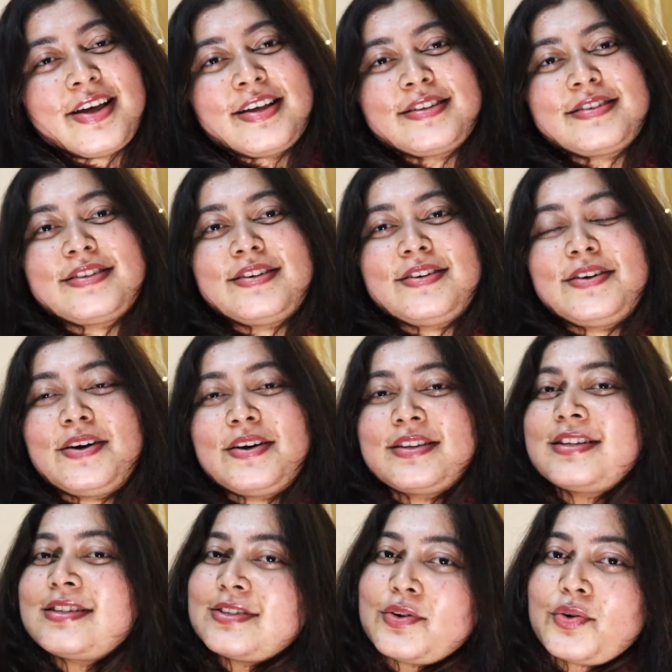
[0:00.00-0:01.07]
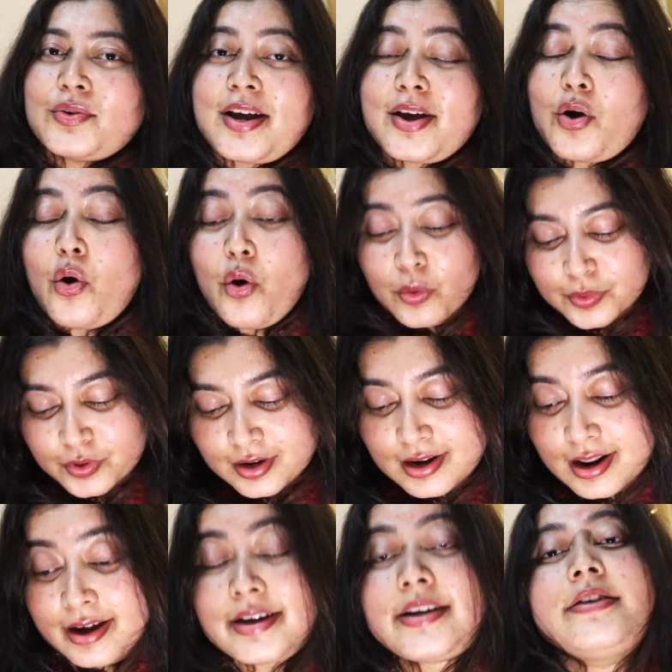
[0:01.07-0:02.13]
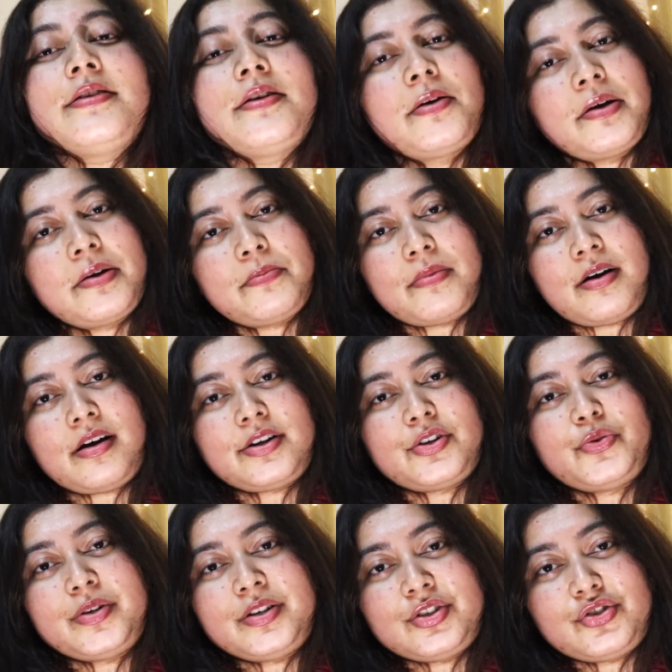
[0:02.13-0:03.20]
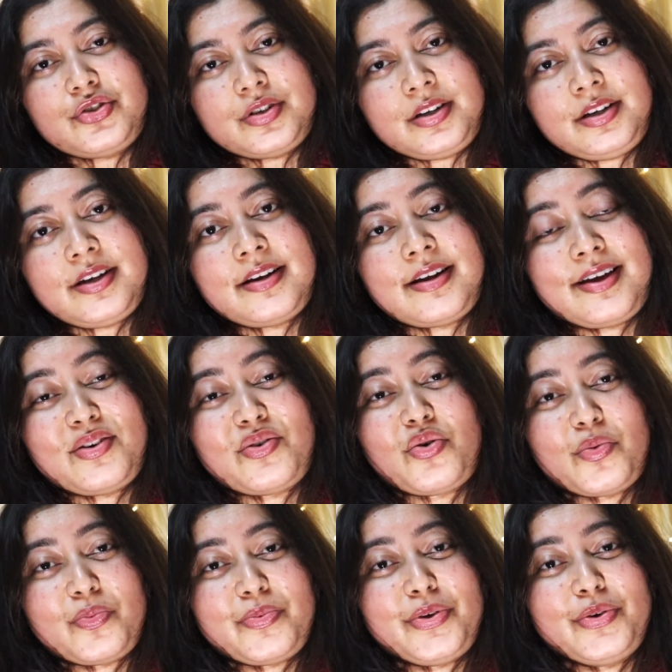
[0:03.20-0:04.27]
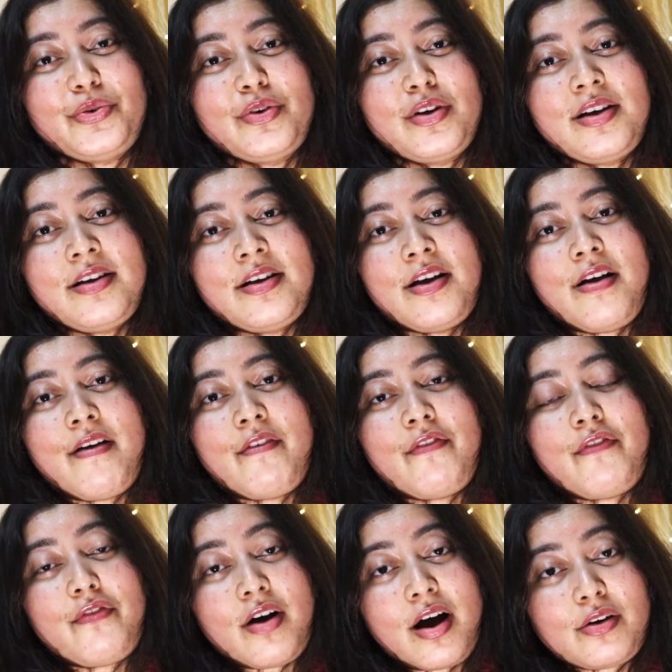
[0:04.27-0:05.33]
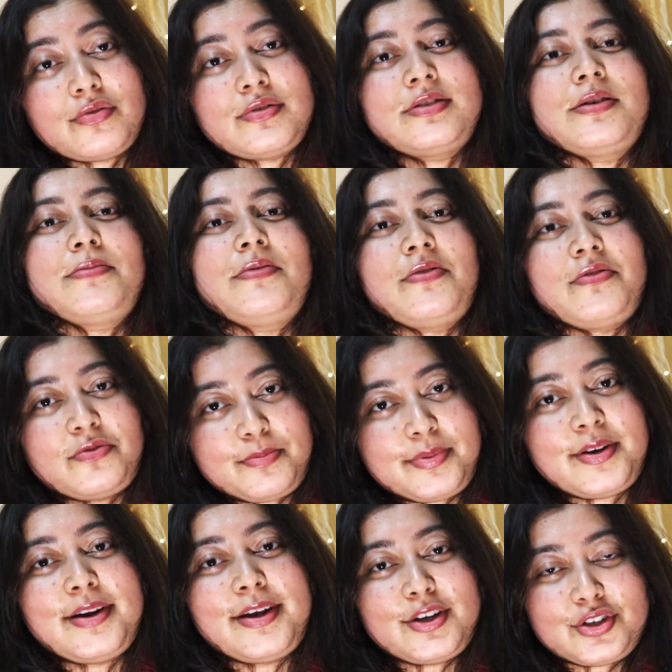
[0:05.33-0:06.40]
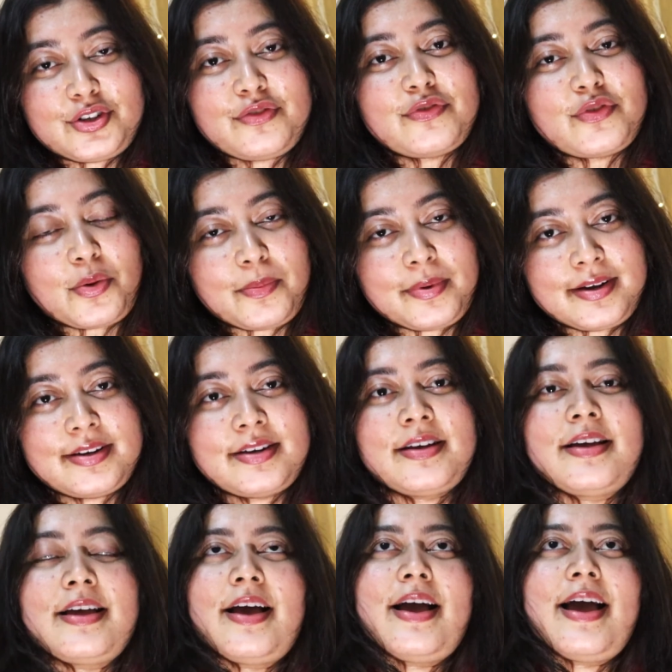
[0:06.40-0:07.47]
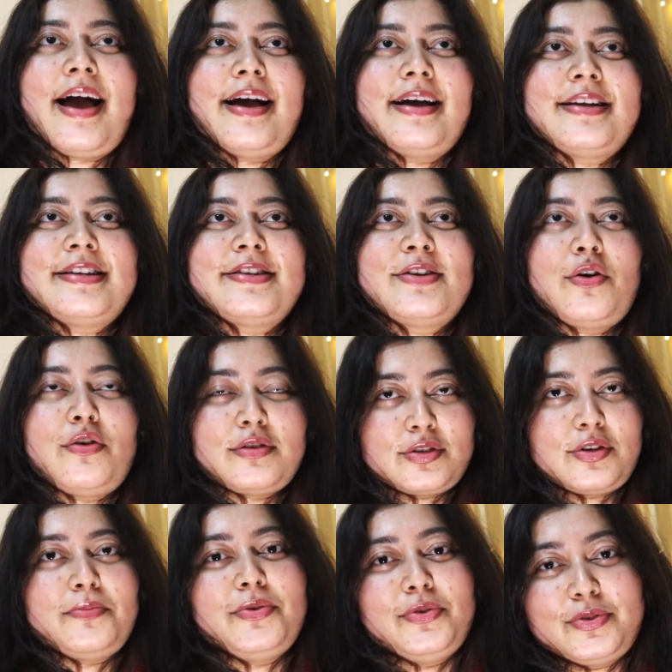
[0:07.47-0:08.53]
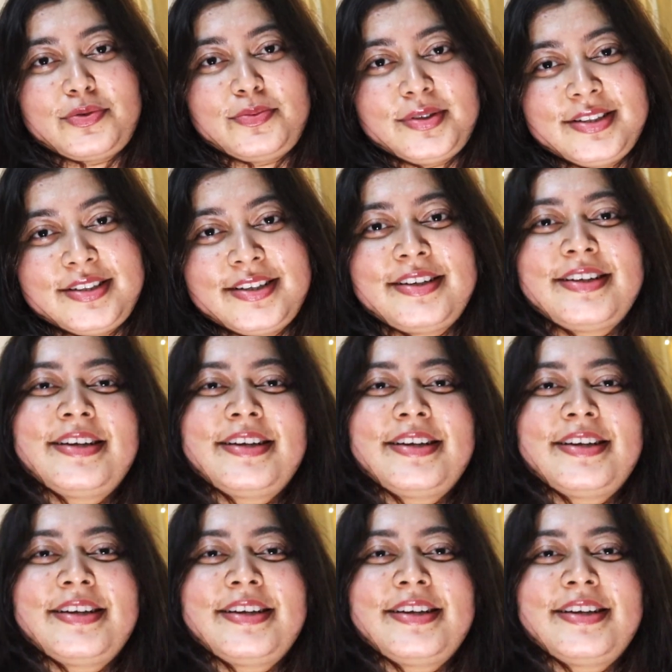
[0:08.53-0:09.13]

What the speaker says: So on this note, I hope you liked my Twitter journey, and I hope you found some inspiration from it and also amusement.